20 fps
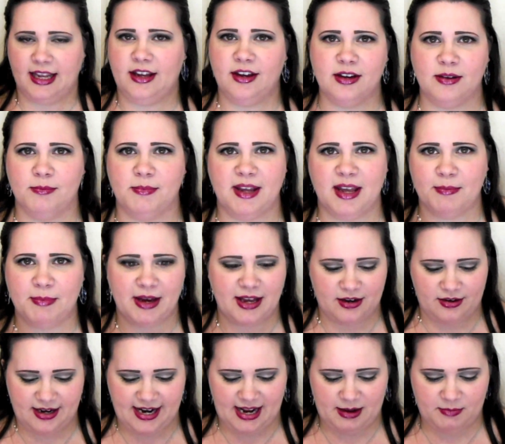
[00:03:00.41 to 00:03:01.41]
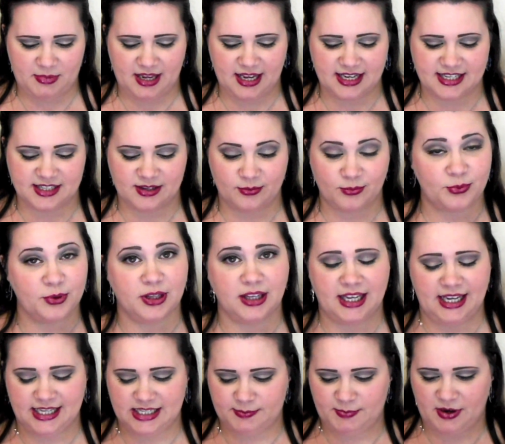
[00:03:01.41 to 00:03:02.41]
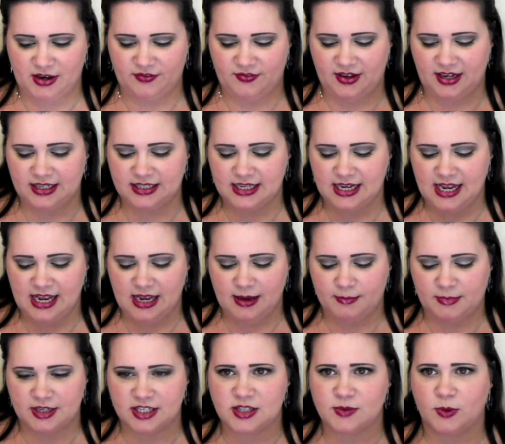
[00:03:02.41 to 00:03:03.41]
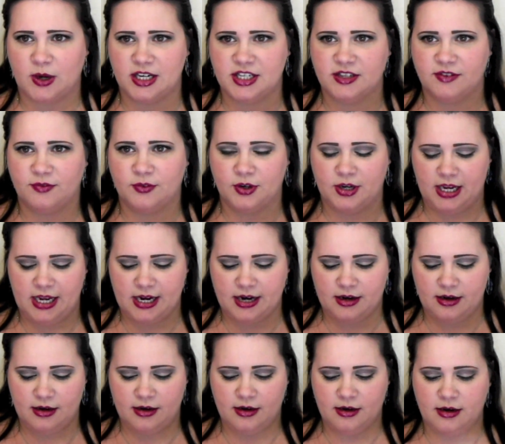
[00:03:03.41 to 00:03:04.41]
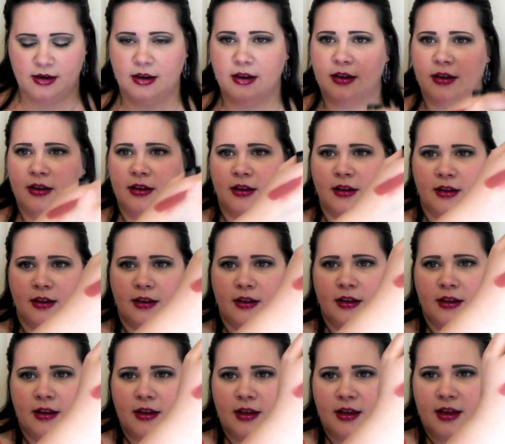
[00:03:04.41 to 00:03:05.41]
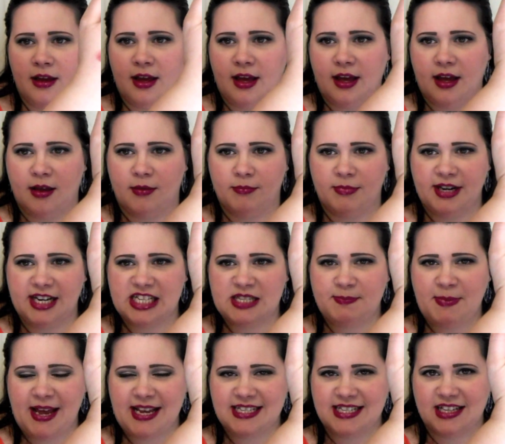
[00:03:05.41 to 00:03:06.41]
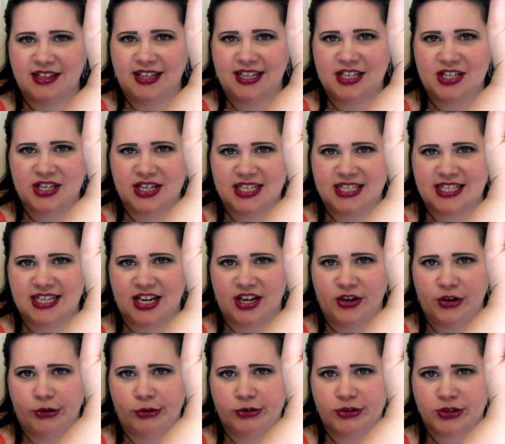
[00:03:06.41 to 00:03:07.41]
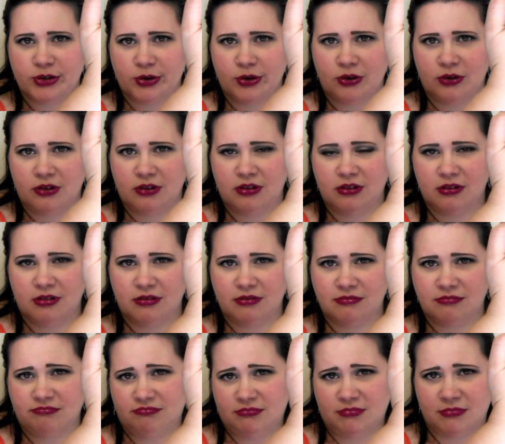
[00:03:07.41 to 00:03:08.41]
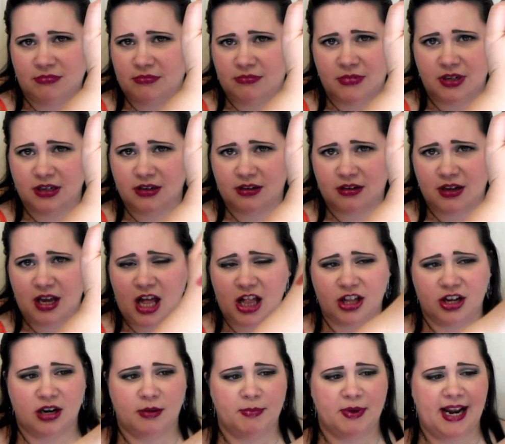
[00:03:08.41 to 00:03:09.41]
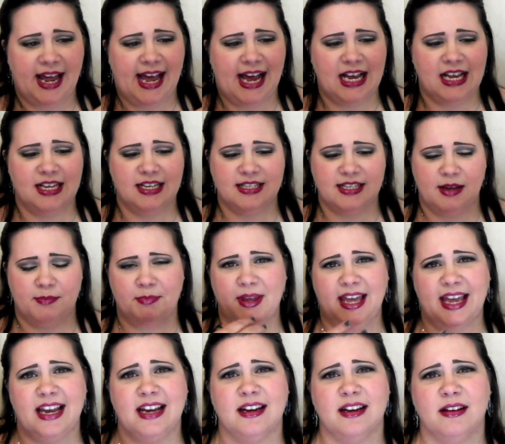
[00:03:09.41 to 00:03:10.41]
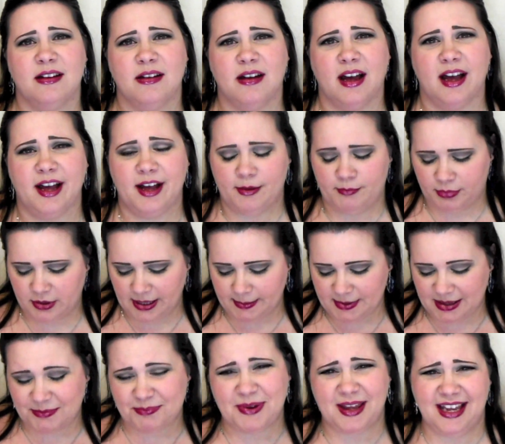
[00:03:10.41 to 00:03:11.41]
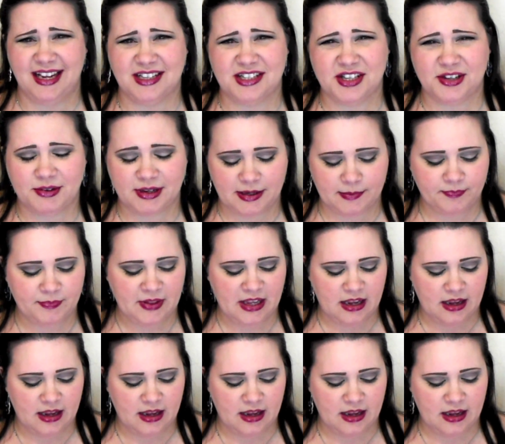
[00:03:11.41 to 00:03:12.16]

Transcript: that couldn't be a better name because it really is perfect. I'm going to swatch it for you here. But it's basically just a neutral color, but it has a pink, plummy pink to it.